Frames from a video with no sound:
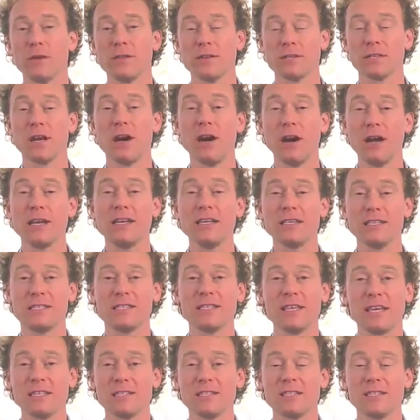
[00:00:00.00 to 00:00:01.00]
where there's highly
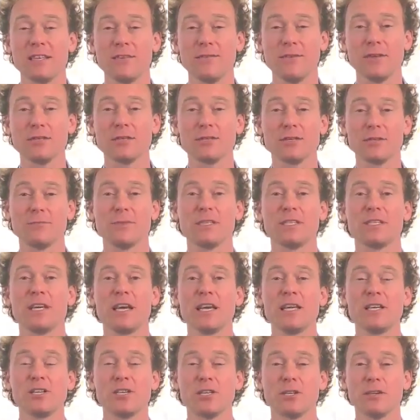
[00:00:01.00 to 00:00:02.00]
sensitive
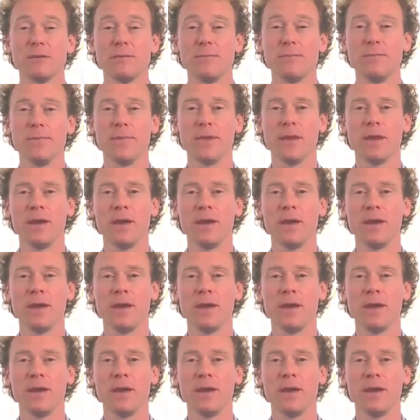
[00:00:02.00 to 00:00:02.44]
instrumentation.